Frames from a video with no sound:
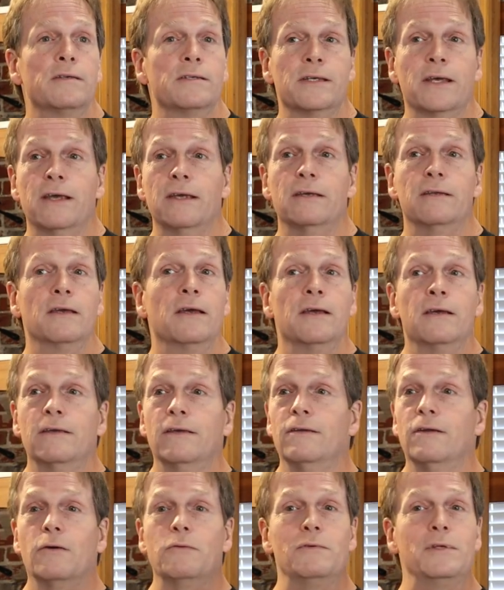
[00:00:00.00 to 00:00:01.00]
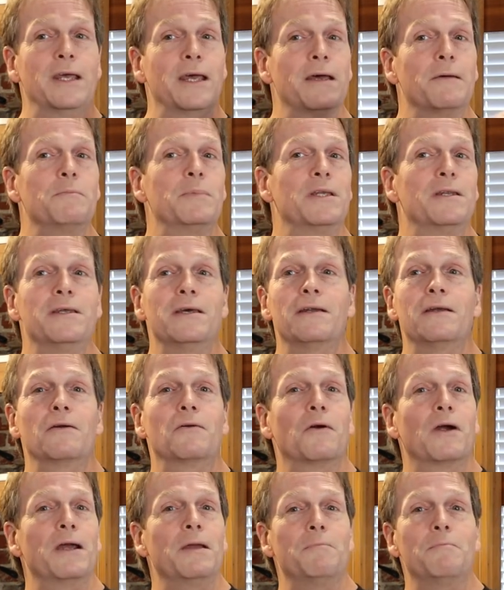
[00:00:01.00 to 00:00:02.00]
Say, you know, Deb, you did a
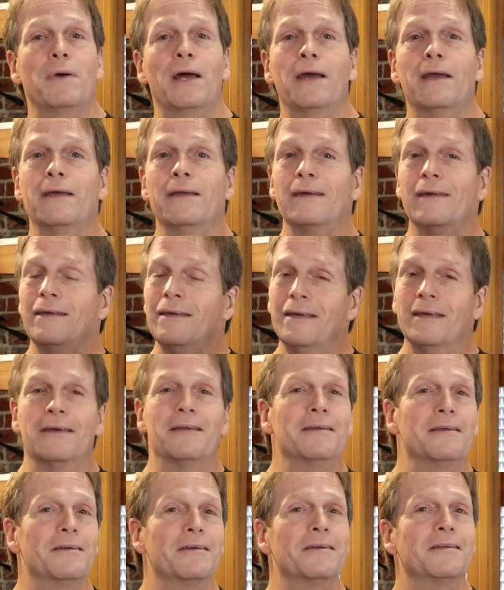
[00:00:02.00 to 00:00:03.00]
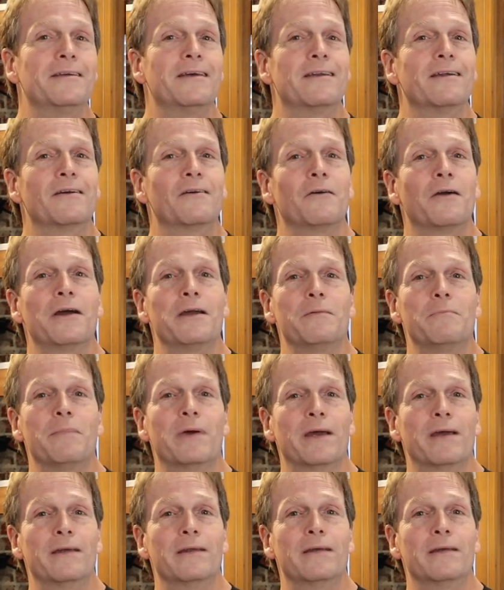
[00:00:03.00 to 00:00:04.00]
great painting. Kitty, you did a great
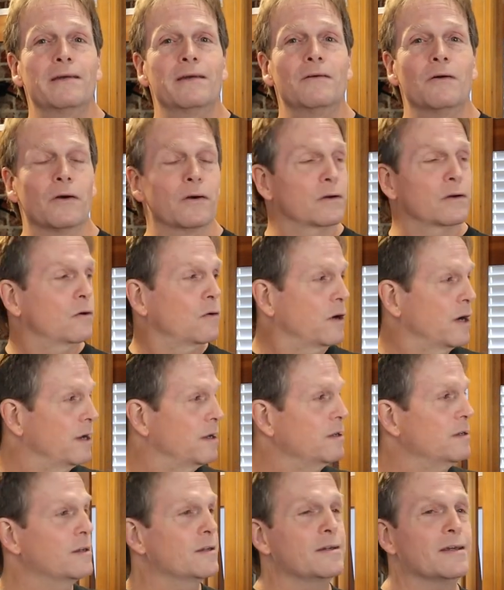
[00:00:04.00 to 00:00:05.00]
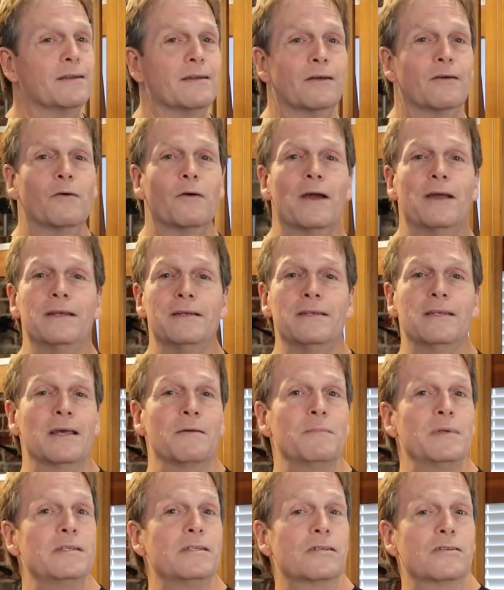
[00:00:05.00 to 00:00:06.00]
painting. Or Craig, you did a great
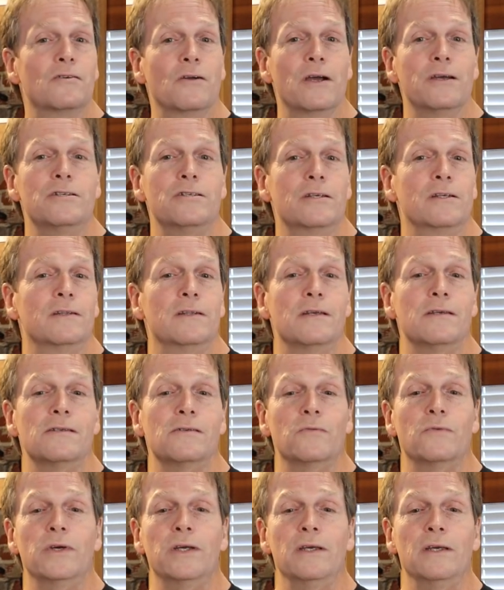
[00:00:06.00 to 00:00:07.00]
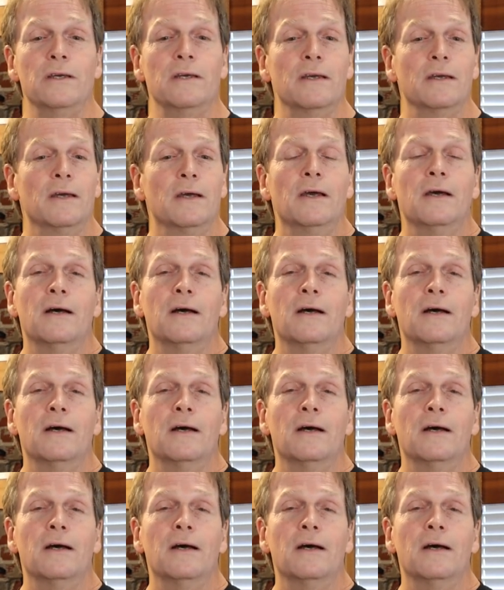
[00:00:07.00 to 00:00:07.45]
demonstration this week.